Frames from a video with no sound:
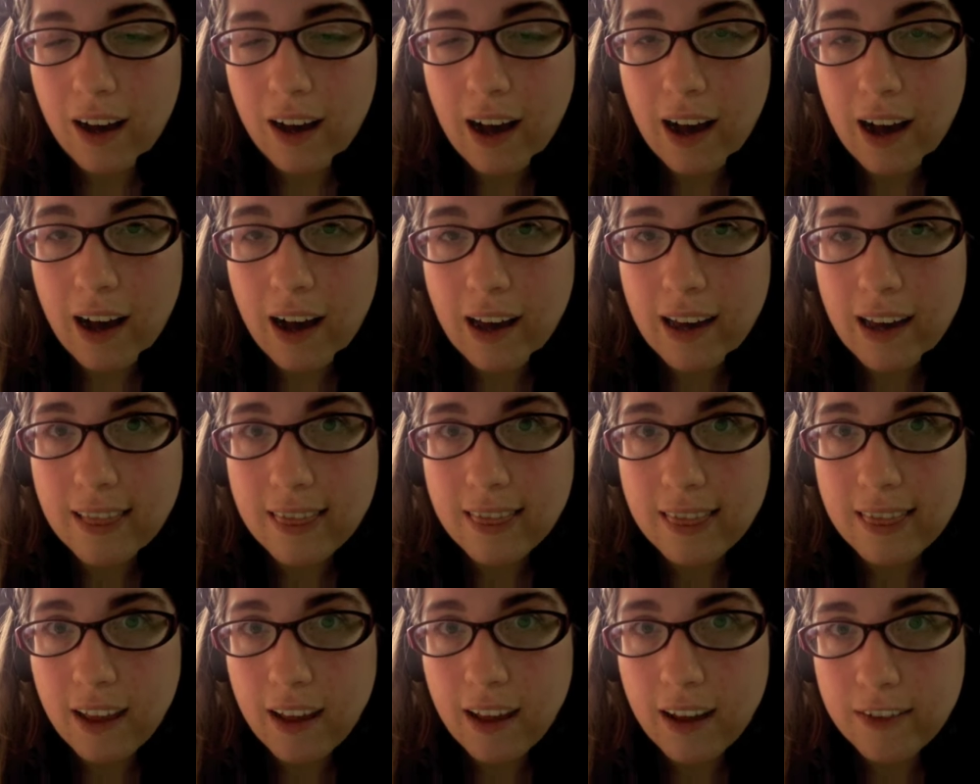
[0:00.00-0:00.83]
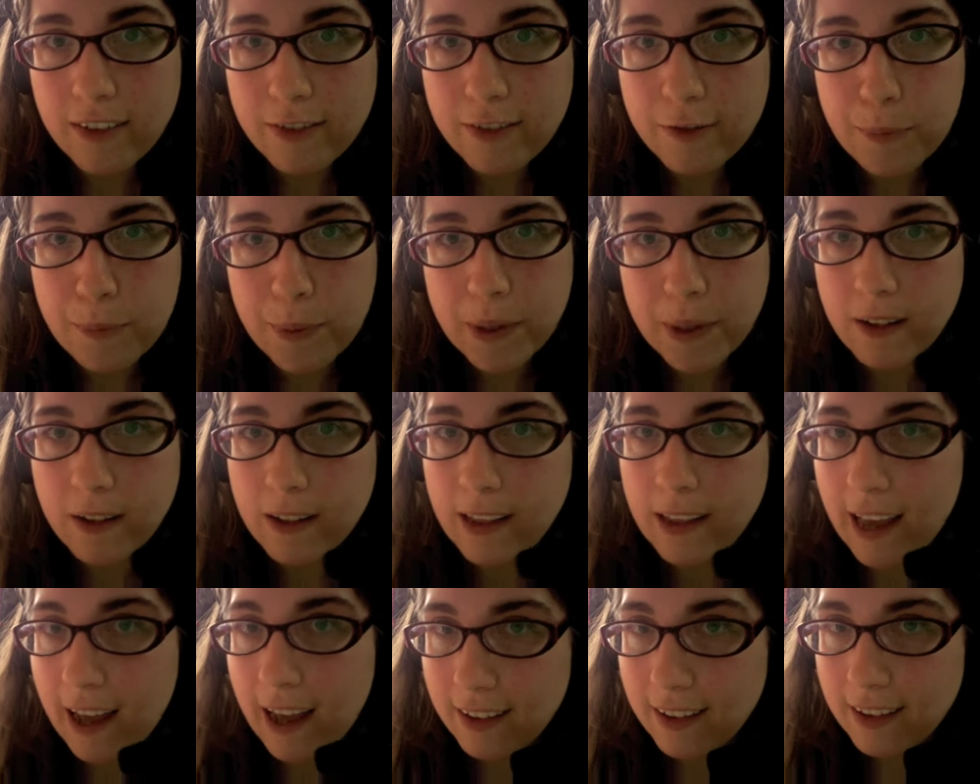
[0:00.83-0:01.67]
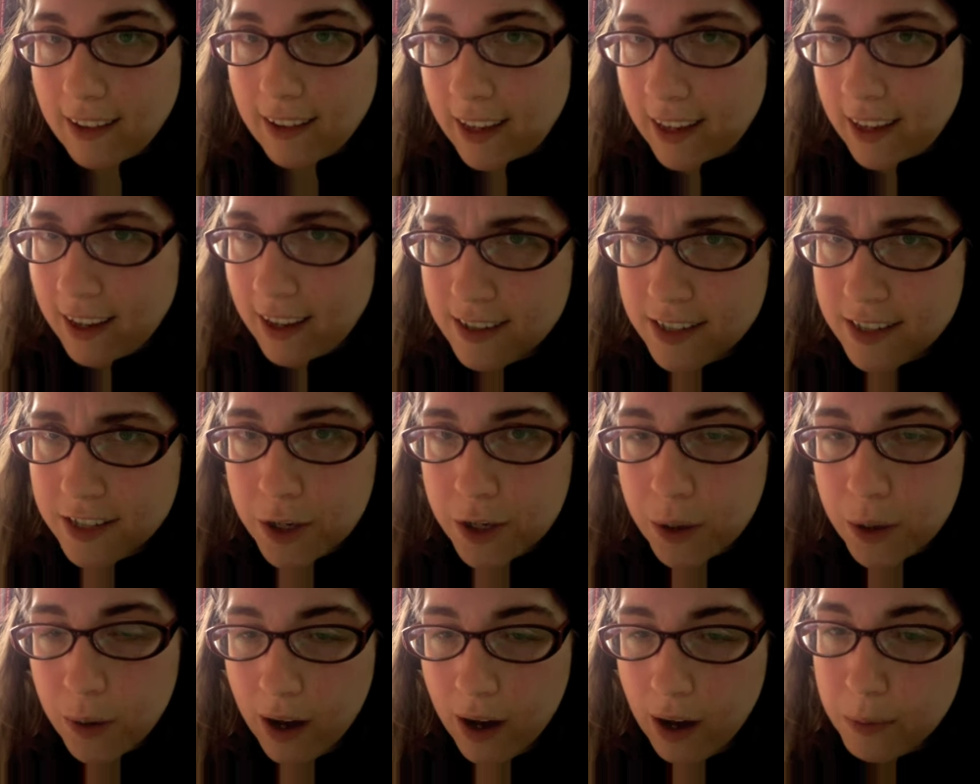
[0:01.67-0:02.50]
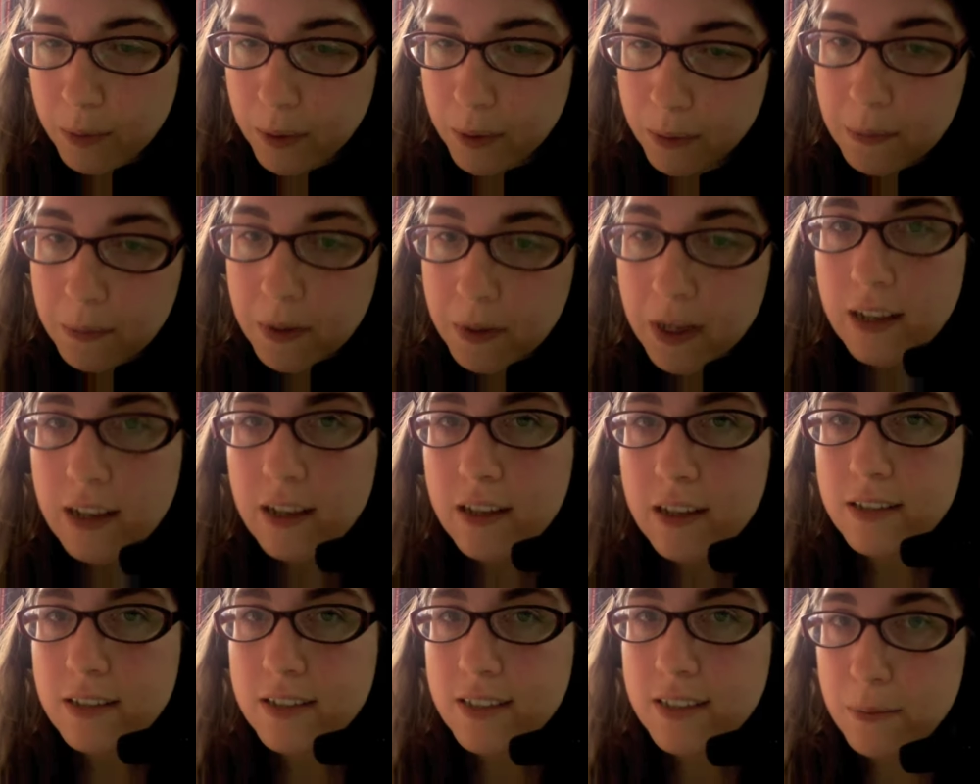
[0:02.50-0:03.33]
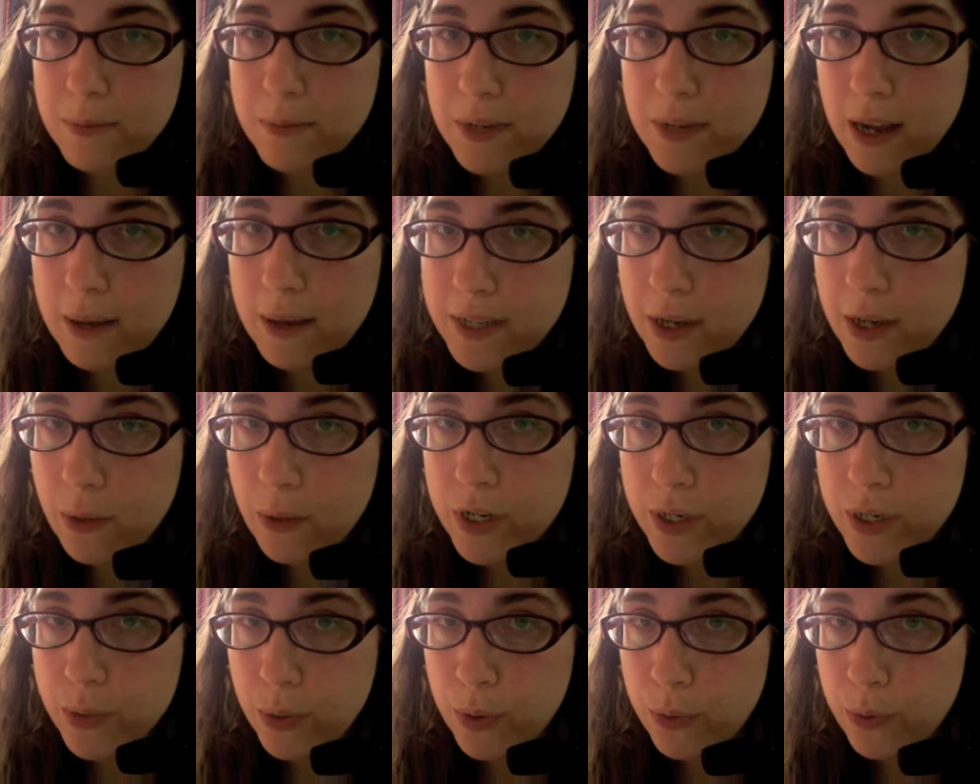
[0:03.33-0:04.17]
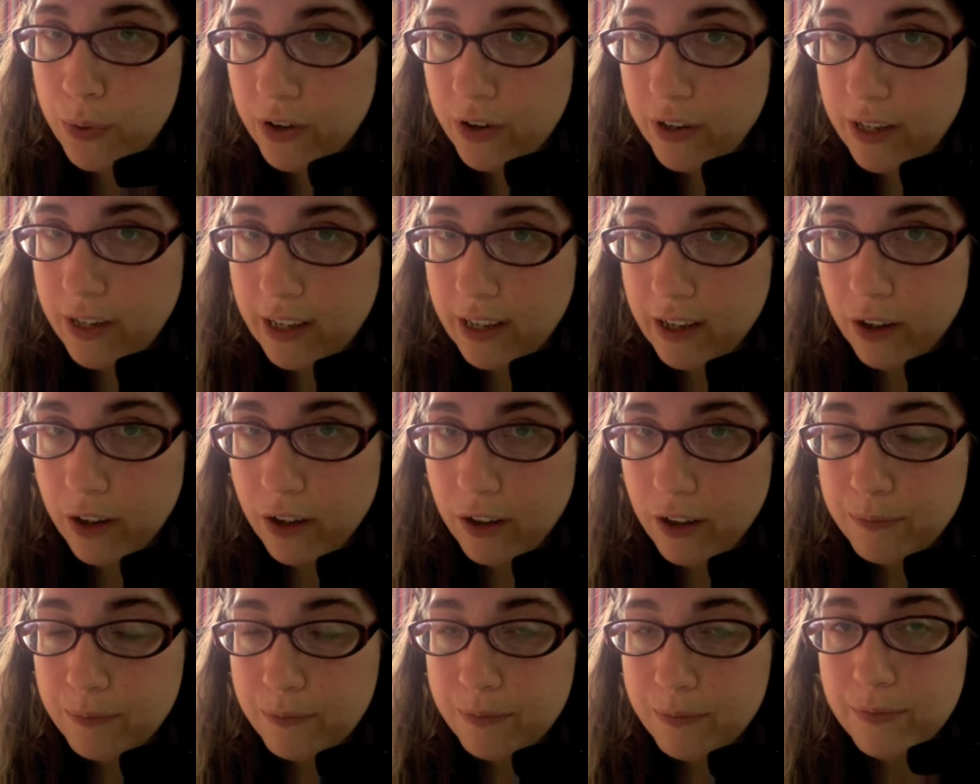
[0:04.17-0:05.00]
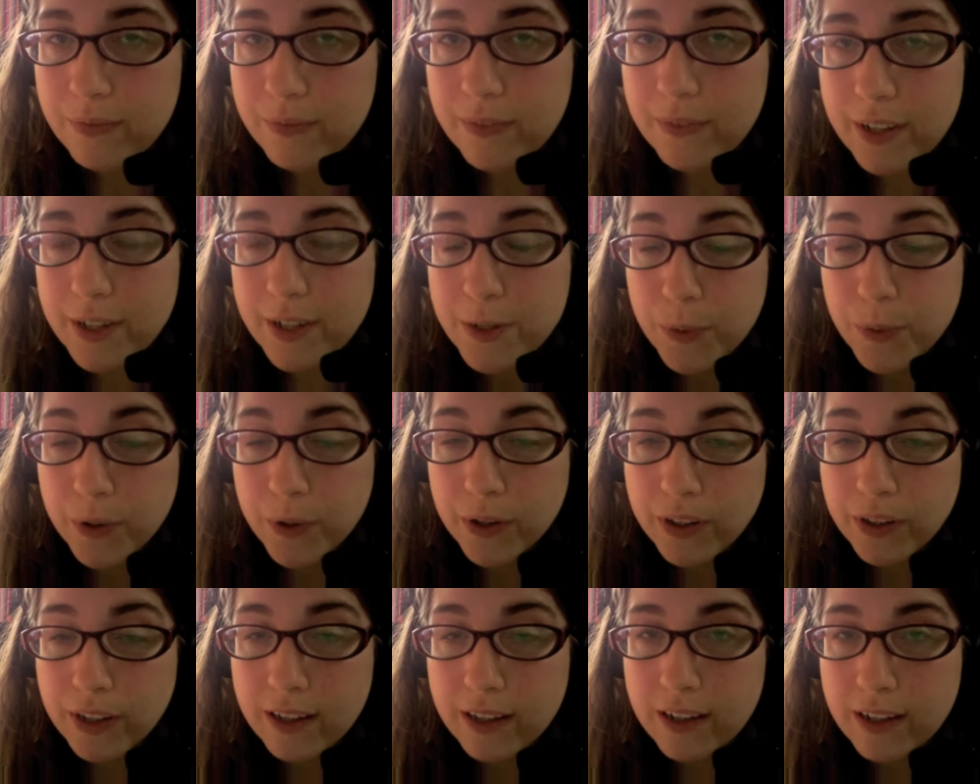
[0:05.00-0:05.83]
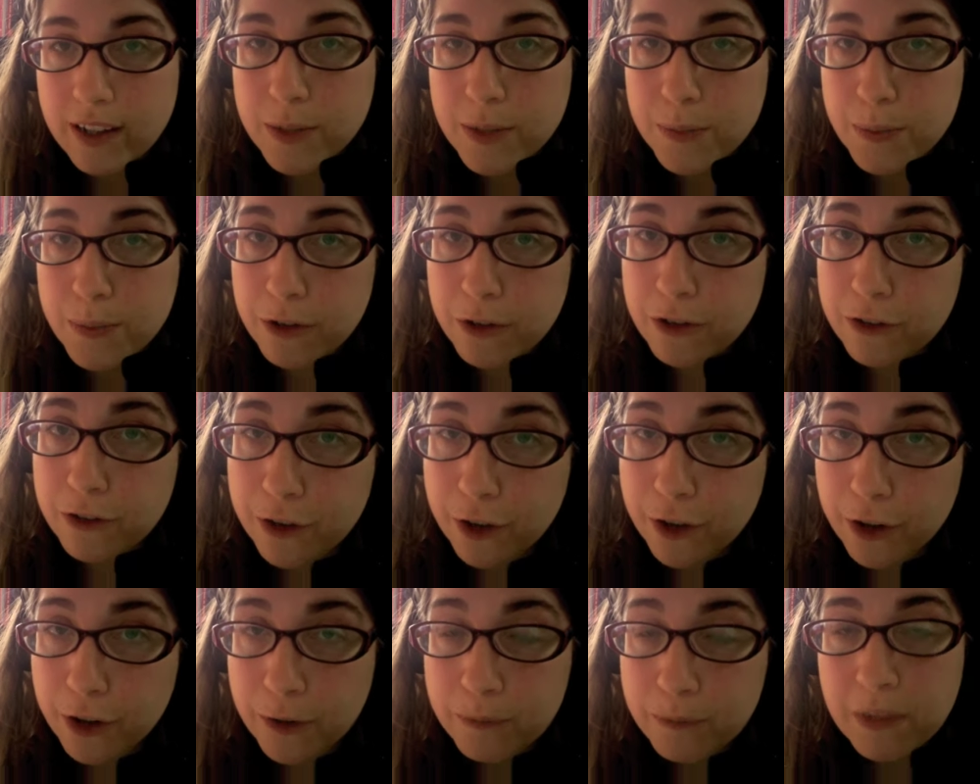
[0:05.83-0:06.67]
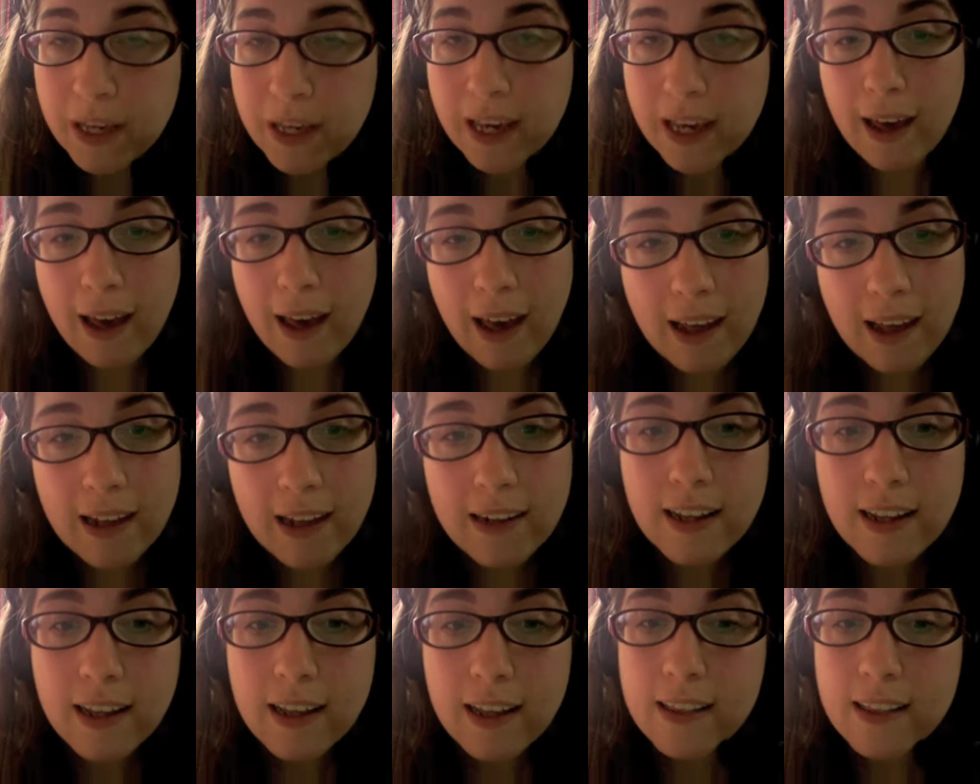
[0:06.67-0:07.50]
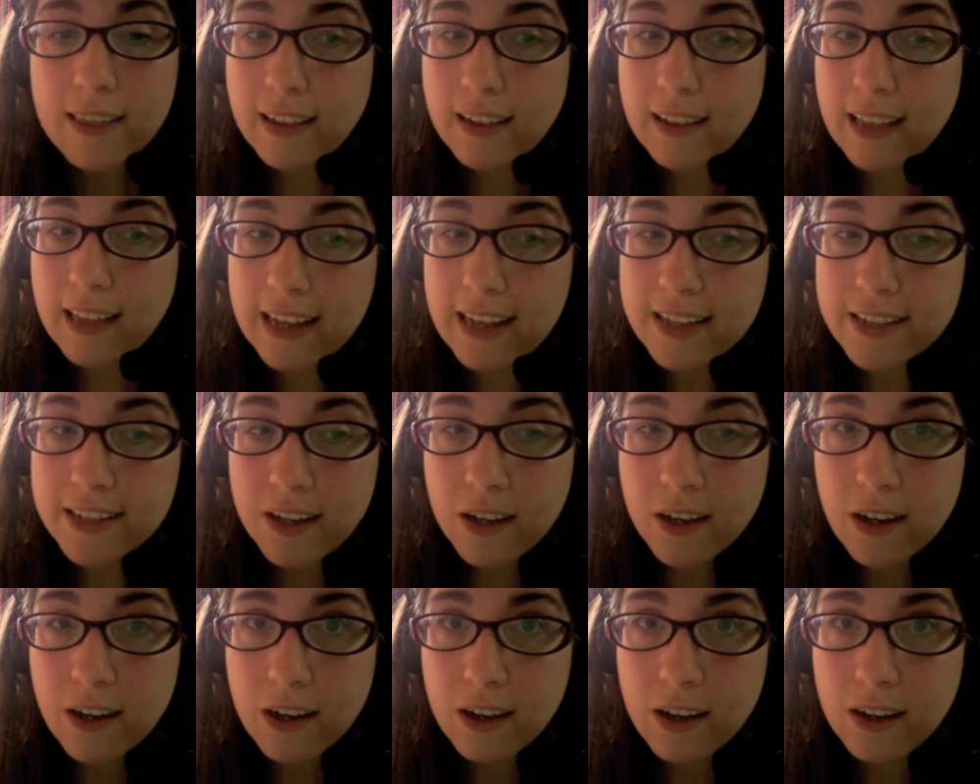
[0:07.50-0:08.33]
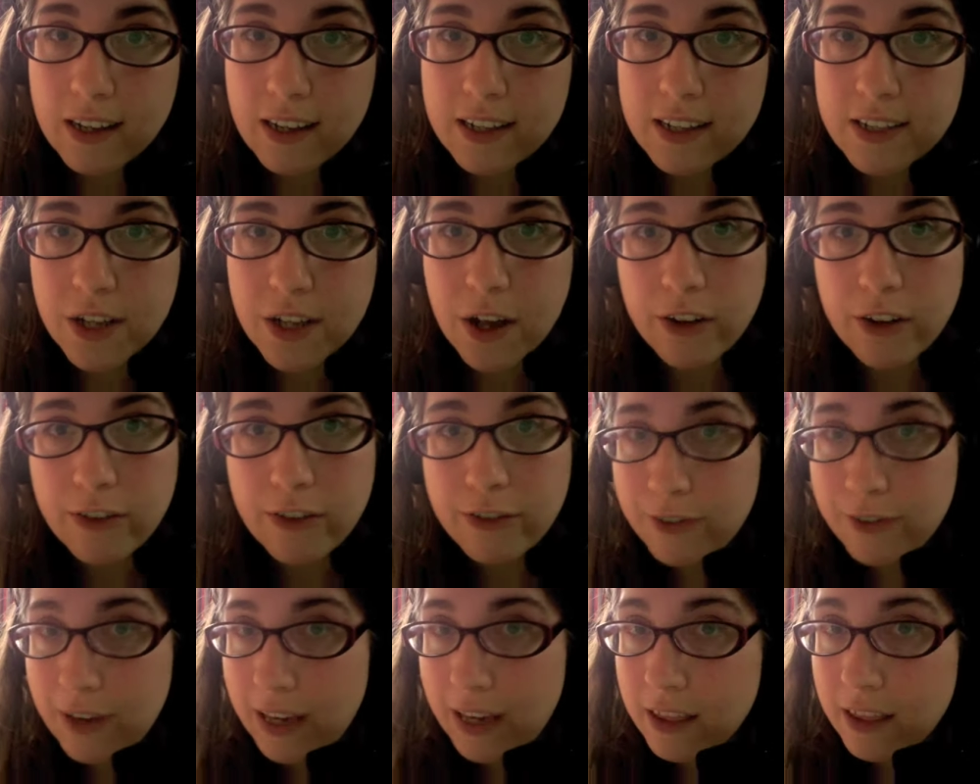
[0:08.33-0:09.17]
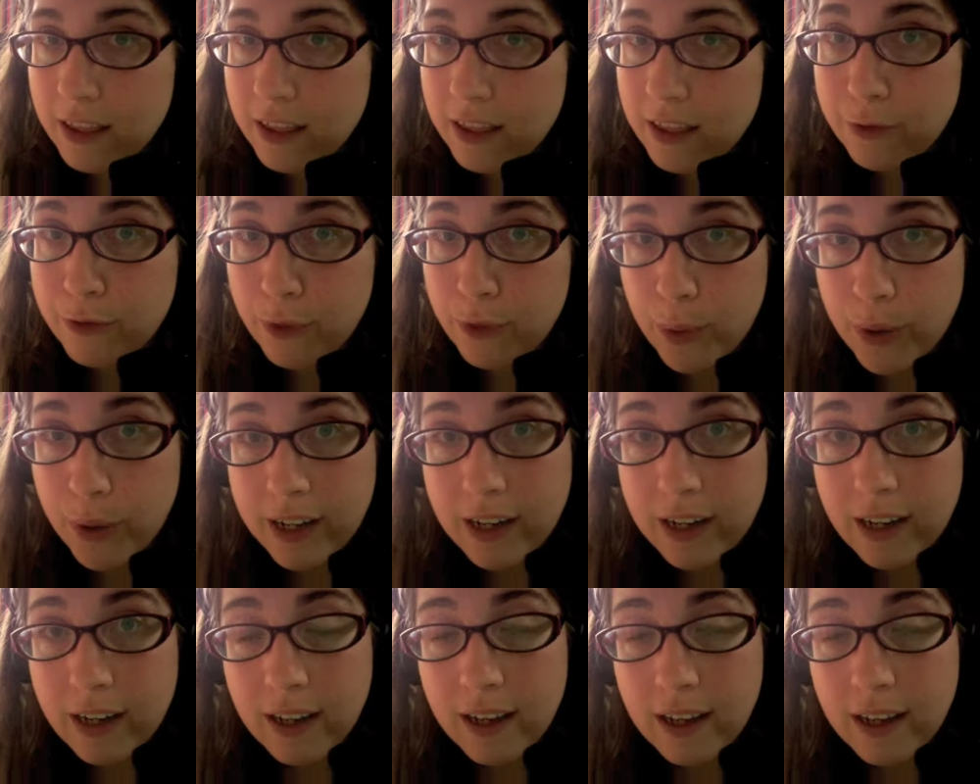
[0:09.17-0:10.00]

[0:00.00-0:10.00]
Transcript: I love Bill Callahan's new album, Sometimes I Wish We Were an Eagle. It's brilliant, it's beautiful, and the last song is called Faith Void,